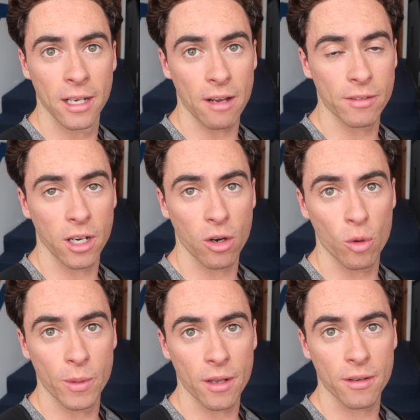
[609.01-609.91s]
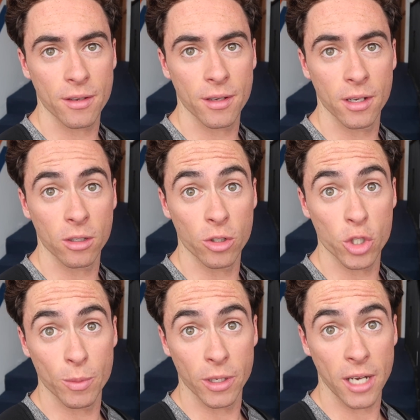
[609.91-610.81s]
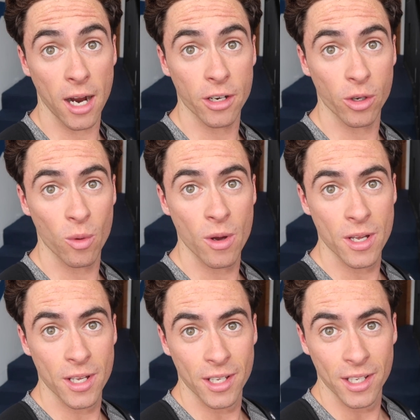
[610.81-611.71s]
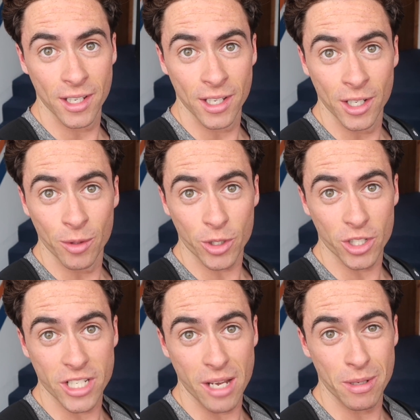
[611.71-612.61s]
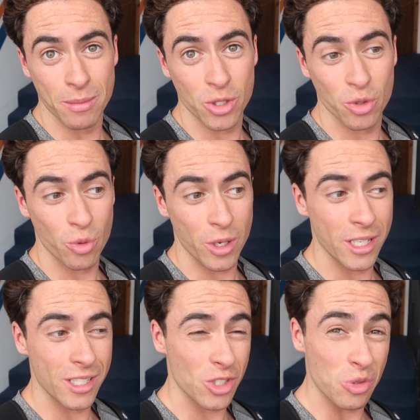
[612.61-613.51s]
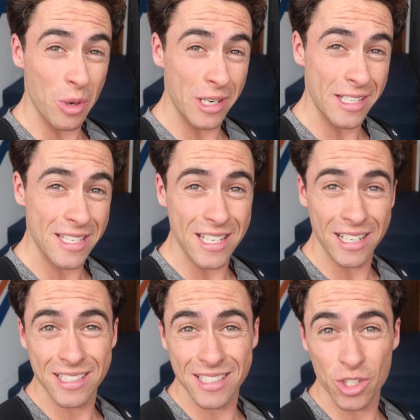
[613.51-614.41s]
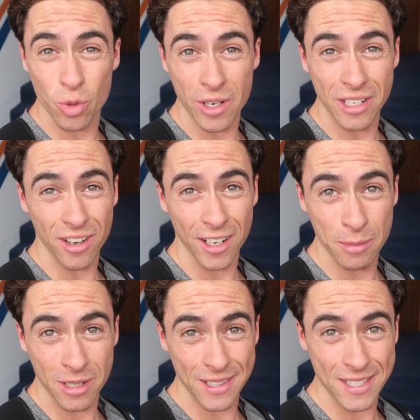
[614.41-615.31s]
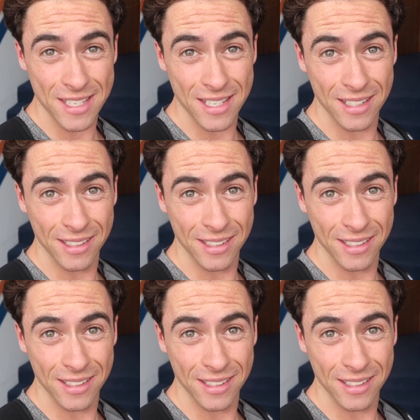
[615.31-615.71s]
Haven't gone home yet. I'm gonna do my cardio, which will take me between 26 and 29 minutes.